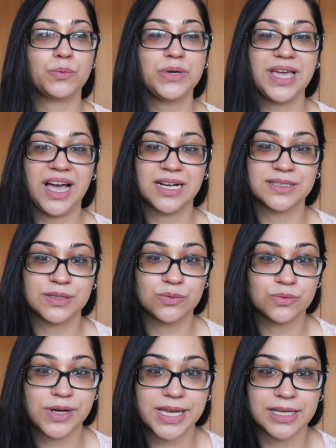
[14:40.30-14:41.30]
When we act
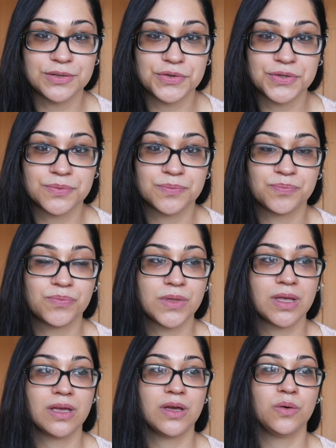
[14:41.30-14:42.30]
in rage,
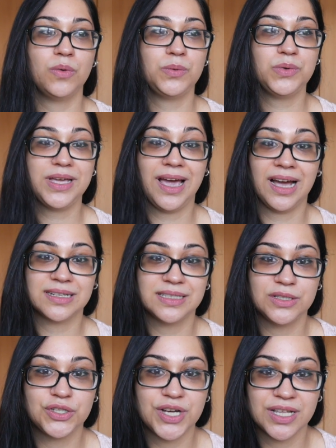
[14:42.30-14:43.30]
when we
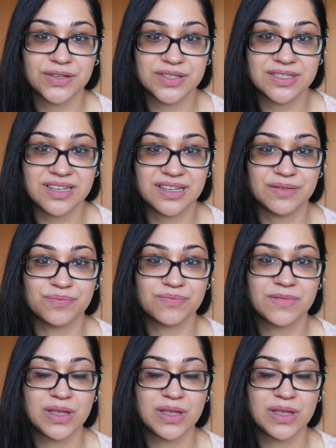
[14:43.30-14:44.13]
act in jealousy,